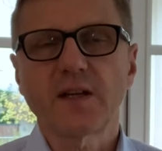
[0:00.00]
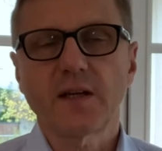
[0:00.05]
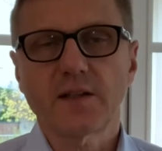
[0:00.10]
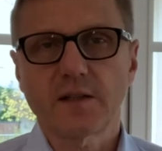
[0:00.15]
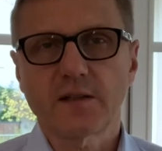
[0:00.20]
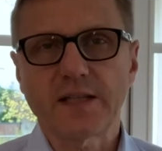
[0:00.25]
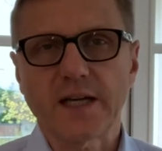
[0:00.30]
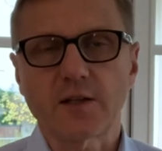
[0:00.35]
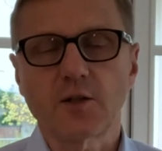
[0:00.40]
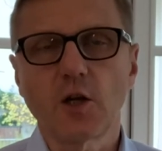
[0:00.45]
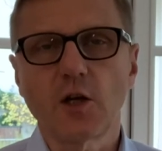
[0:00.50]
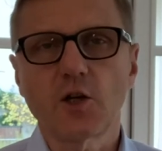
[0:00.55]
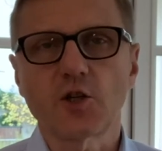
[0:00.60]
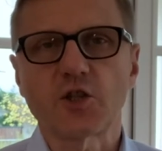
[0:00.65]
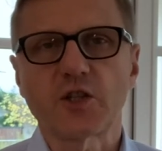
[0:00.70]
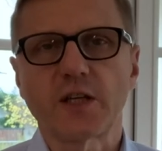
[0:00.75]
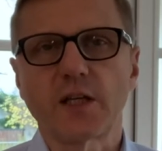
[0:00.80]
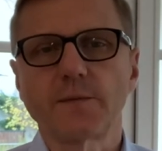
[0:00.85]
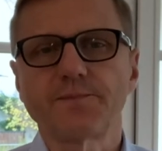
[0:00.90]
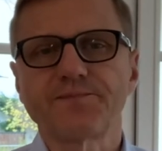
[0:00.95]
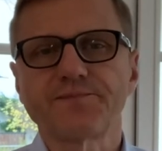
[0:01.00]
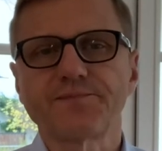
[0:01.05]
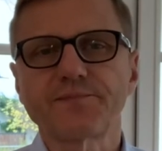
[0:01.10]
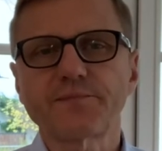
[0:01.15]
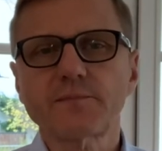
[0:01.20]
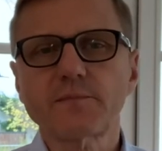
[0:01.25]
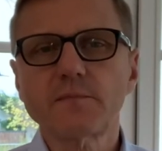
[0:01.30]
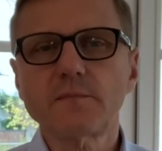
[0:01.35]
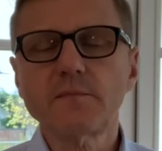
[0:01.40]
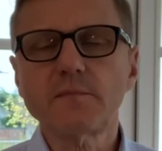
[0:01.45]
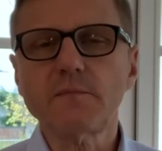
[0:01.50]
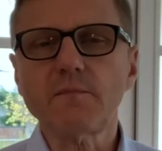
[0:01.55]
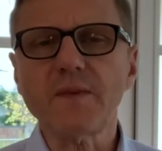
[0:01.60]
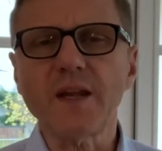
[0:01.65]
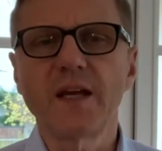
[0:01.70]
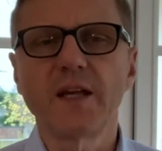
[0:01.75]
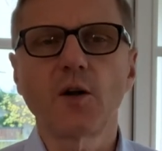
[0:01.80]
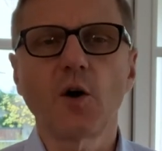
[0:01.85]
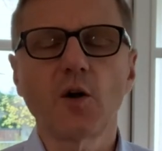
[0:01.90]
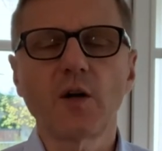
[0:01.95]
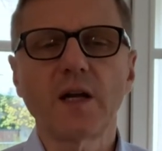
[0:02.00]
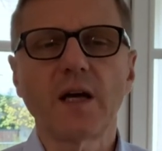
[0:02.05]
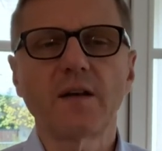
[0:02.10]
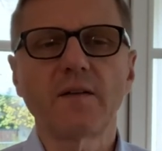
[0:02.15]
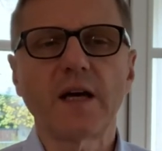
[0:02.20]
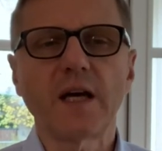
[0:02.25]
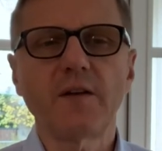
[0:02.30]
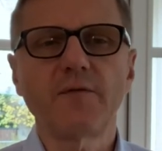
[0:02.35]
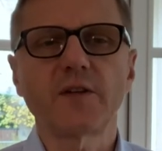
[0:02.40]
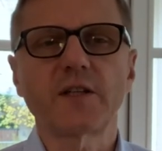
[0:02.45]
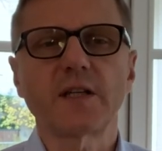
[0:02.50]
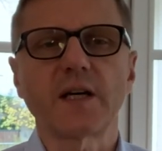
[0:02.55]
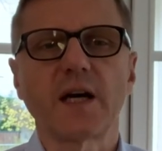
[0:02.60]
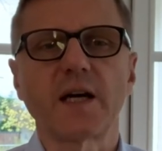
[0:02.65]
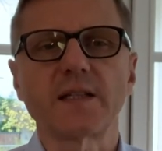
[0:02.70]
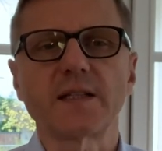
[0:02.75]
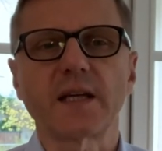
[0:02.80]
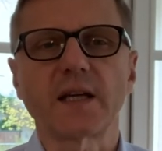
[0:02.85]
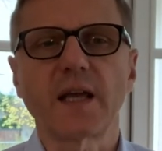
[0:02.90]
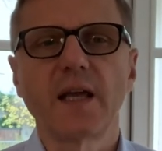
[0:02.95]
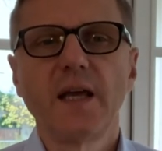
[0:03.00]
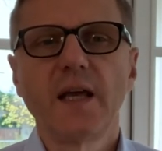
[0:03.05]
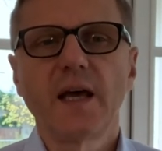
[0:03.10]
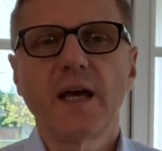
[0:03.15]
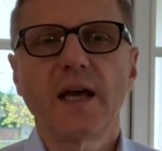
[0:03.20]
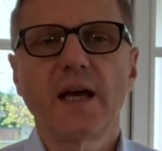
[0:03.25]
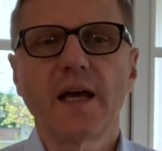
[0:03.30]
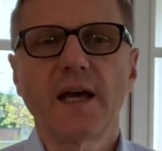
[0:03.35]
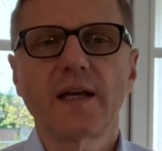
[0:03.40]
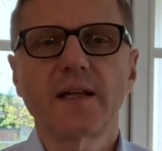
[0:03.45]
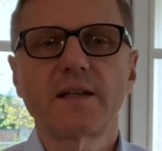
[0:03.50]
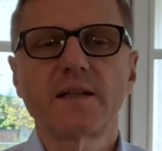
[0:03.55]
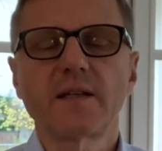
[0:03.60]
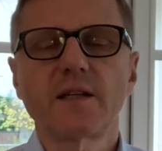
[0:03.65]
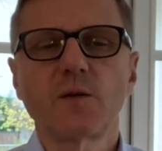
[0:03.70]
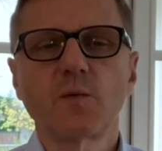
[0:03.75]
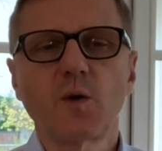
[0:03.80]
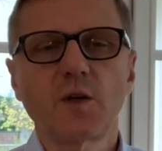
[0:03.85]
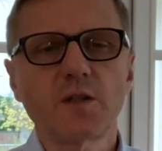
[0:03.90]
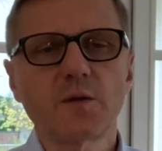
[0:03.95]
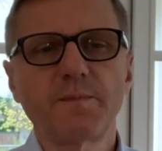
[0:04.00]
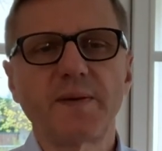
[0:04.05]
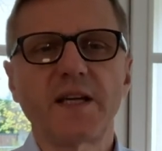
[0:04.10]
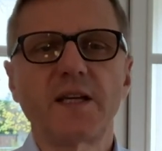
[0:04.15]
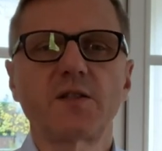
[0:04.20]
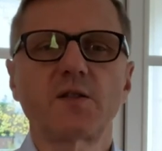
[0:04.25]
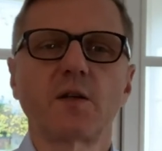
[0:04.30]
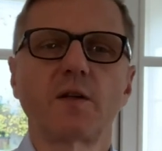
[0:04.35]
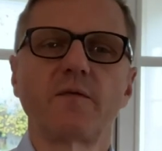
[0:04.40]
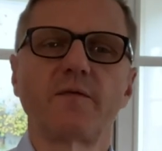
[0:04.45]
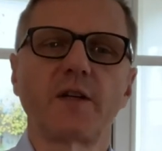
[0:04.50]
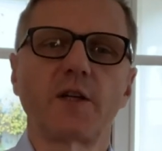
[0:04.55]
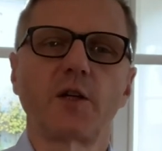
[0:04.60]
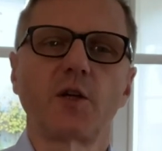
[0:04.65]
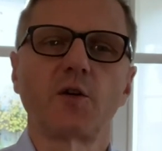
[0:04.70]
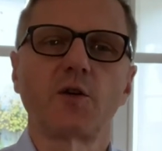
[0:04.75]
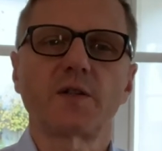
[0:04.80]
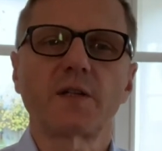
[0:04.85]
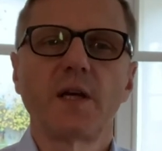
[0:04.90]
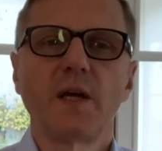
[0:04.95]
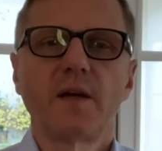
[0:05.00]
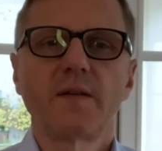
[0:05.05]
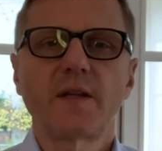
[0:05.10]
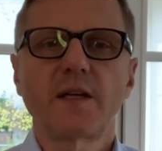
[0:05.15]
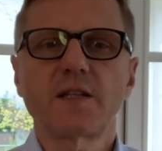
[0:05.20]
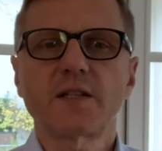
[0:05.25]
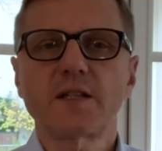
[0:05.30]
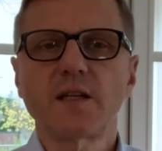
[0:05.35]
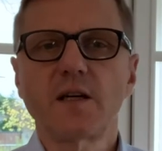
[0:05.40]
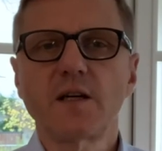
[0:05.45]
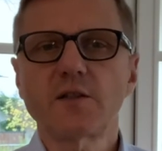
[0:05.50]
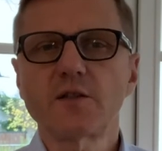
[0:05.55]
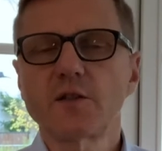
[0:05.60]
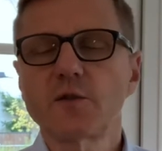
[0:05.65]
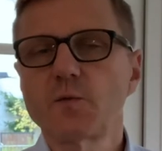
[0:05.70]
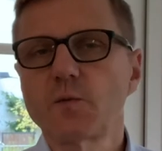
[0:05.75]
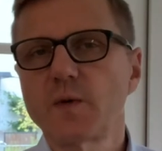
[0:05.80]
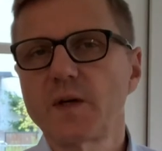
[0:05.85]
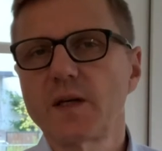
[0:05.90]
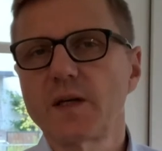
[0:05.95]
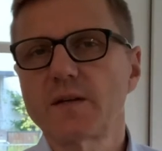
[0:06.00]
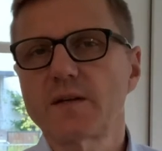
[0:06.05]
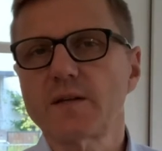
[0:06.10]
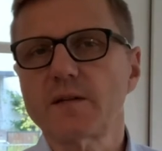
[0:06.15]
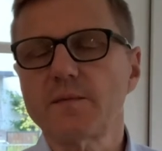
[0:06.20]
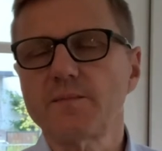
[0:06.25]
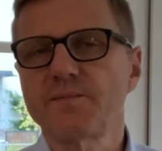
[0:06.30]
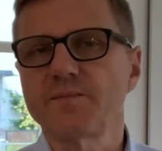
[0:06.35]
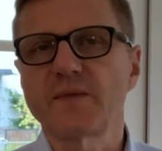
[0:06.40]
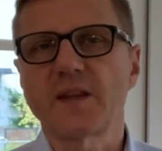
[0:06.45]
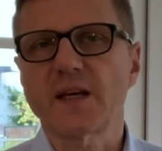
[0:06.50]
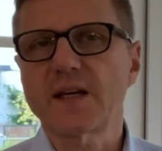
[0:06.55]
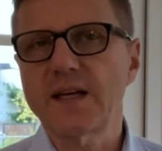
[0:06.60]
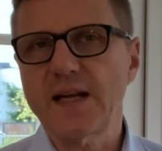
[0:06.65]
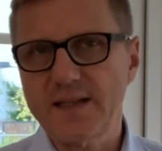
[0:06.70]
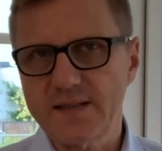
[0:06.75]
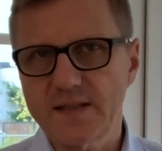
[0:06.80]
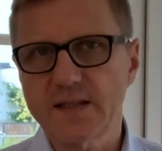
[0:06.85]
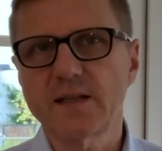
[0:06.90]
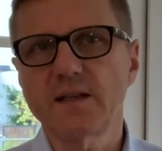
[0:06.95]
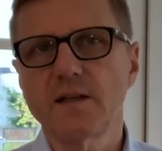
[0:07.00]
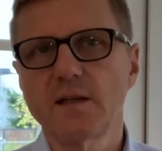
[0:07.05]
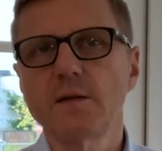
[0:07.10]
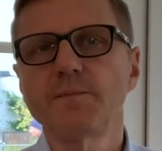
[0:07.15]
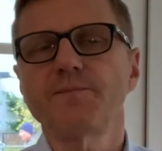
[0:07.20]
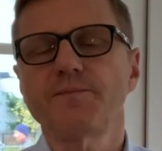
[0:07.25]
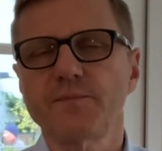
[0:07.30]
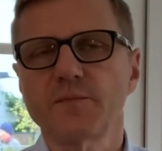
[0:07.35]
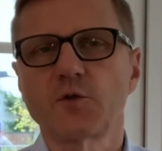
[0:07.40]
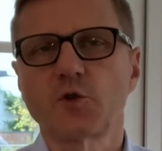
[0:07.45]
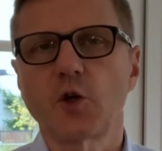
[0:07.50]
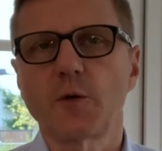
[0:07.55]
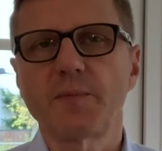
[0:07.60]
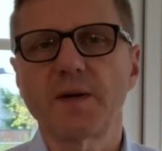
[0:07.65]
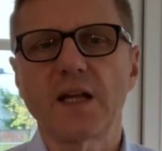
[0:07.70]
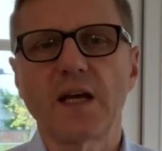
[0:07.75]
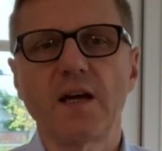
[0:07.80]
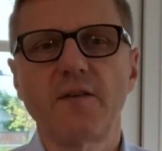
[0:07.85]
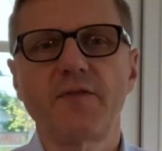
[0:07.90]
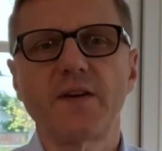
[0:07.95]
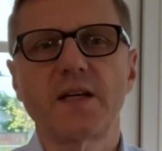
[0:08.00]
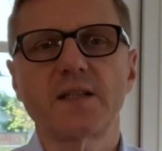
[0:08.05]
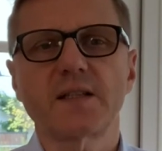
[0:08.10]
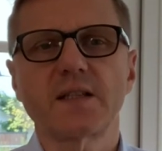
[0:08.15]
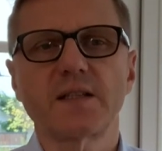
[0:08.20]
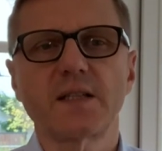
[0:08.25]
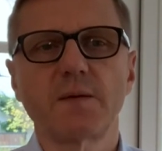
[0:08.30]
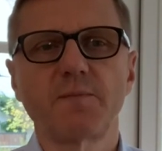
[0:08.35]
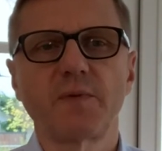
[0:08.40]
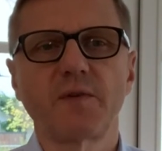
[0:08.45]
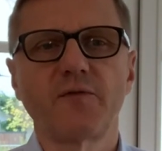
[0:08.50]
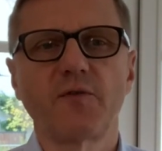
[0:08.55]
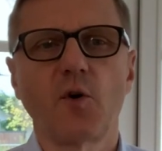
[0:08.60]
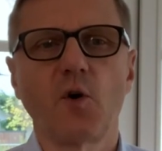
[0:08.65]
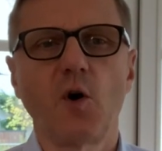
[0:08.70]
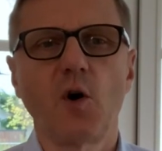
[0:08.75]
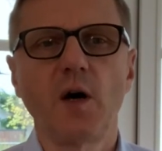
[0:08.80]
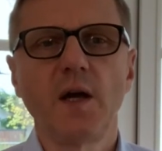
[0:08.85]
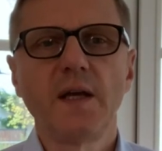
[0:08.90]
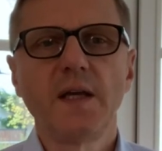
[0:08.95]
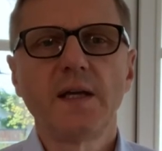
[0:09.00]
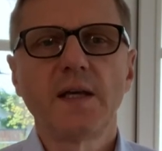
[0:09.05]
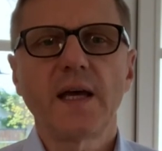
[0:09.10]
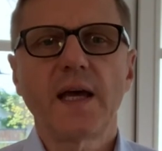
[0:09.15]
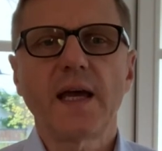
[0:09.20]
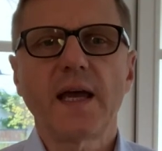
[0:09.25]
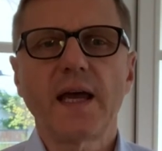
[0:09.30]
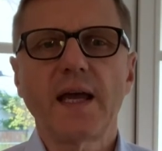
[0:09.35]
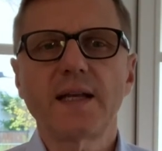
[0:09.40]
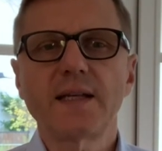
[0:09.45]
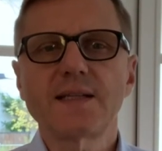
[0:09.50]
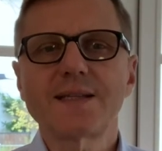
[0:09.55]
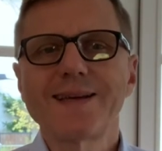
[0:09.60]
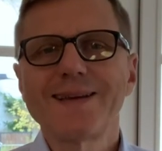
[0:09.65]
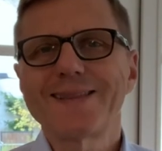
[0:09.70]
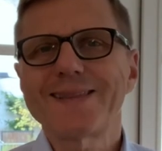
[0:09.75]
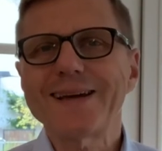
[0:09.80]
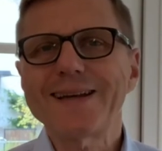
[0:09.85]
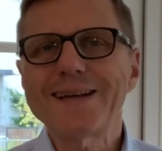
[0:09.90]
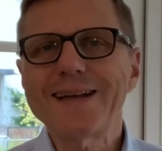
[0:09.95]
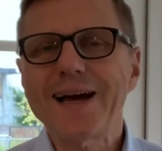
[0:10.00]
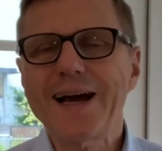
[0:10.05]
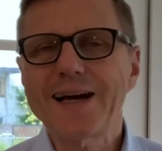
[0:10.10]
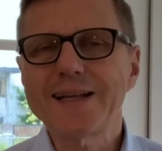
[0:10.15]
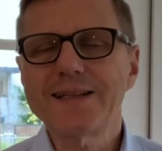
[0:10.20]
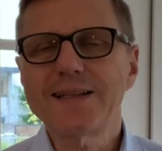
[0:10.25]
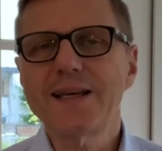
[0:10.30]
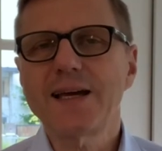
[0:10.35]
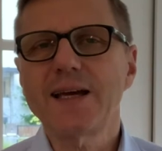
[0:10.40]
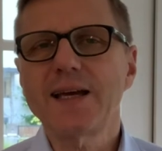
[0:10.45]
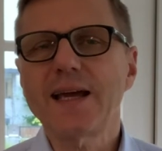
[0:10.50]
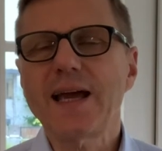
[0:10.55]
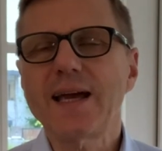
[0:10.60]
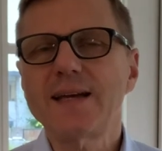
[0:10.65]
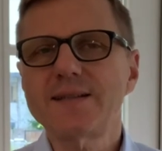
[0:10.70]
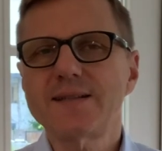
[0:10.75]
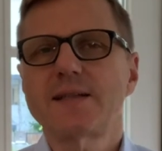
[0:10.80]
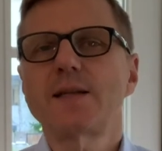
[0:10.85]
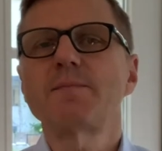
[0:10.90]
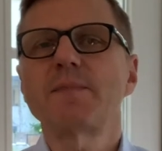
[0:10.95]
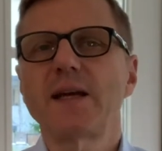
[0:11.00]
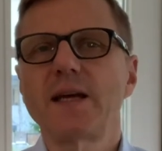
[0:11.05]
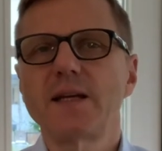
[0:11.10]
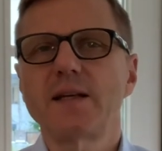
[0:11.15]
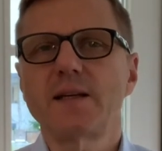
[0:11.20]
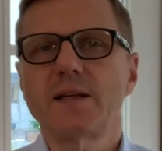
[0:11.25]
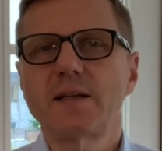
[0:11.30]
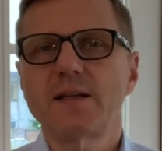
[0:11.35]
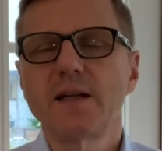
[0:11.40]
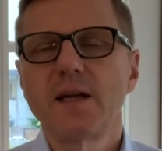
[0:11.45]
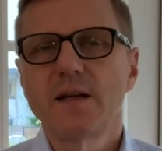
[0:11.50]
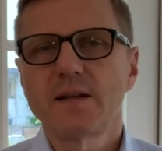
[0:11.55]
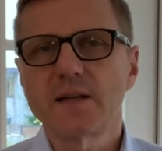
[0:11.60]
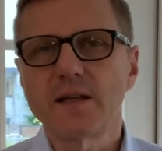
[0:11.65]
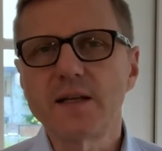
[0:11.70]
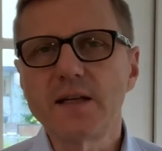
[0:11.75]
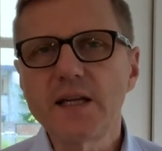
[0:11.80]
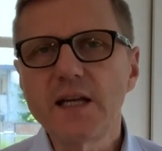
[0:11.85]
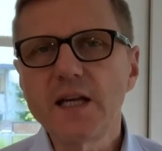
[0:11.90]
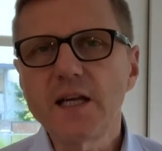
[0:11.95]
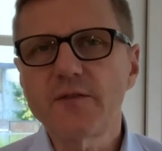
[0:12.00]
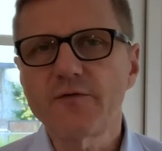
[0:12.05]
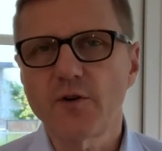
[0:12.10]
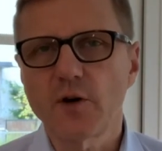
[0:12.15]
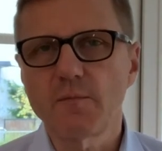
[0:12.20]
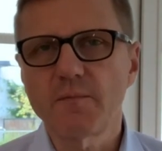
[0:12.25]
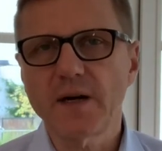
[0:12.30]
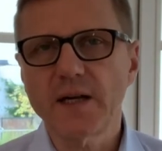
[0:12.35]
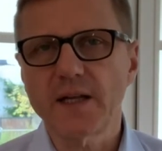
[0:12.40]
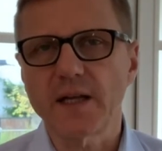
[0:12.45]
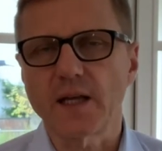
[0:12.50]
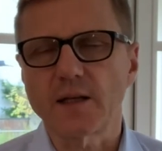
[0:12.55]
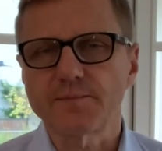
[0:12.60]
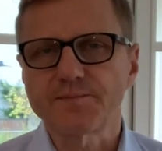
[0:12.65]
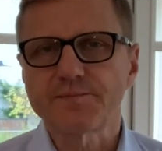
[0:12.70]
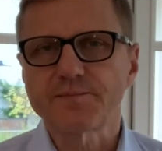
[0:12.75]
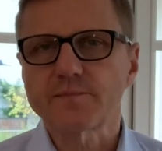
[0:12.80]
technology in online advertising, and it was based on videos. They started with the classical FFF, as I said before, and then underestimated the need for money.